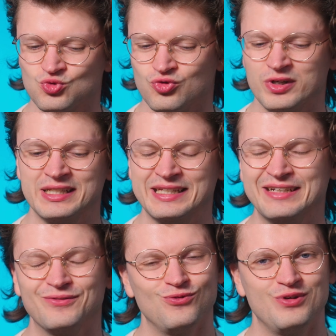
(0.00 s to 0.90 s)

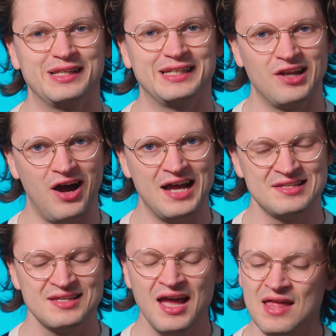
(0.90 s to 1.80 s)
really, really
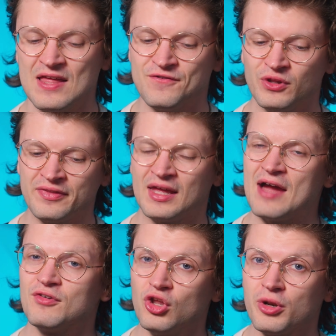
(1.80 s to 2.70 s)
nice. They feel like they
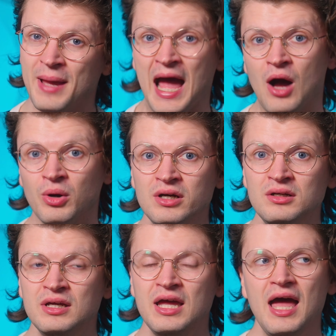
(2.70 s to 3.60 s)
have a lot of power.
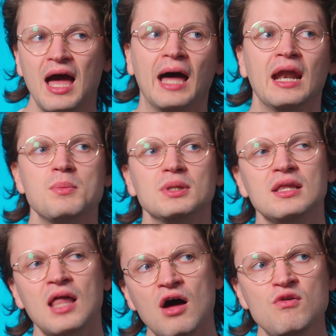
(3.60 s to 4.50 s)
And I would
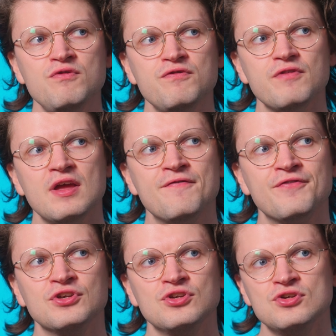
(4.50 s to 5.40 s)
love if
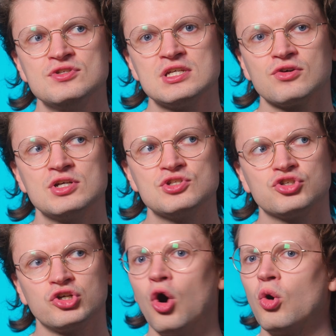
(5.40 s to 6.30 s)
the new series
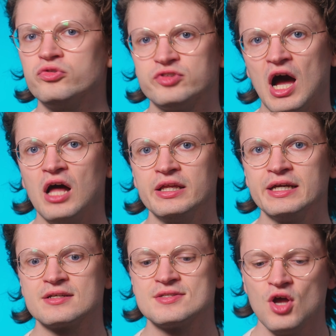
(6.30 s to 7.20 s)
Gold
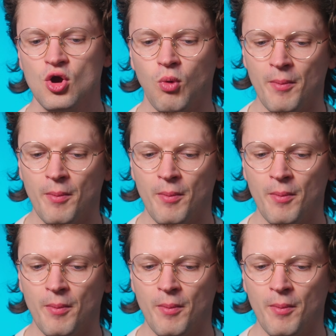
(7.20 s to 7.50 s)
Daleks were